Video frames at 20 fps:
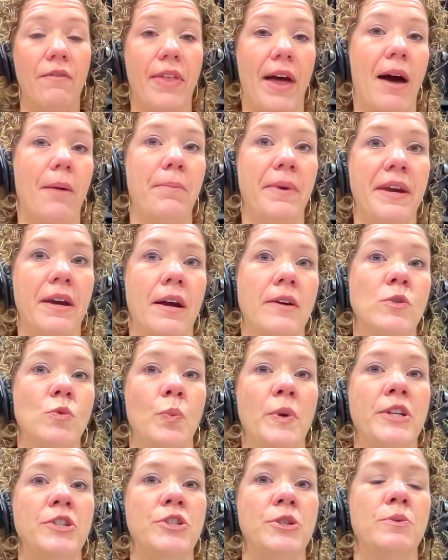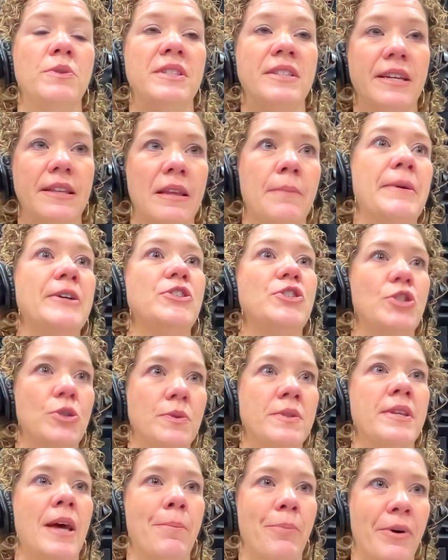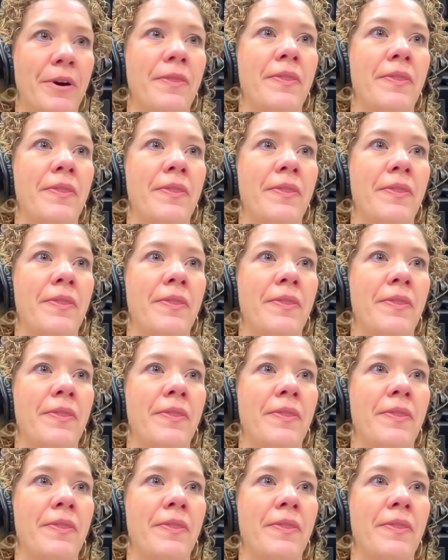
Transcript: that, because we do see them as two separate